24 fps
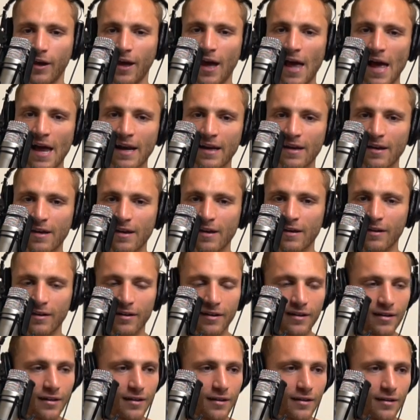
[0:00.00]
out of here.
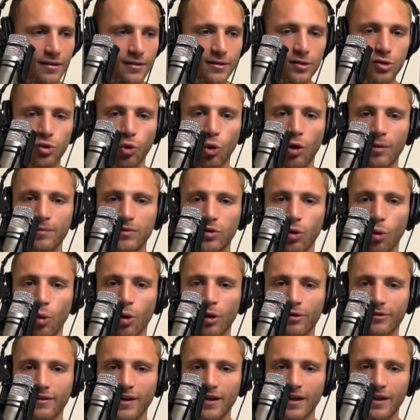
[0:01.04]
Storm
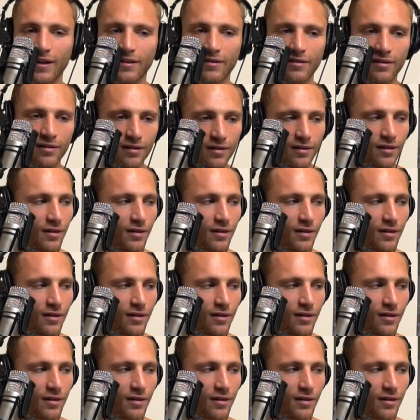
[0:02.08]
Dorian.